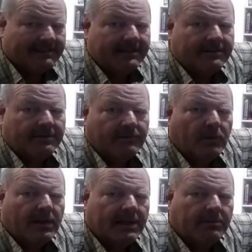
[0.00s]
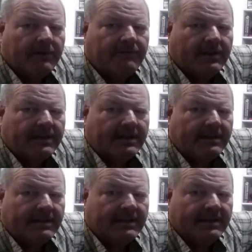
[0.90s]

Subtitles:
or 800 volt like you might find in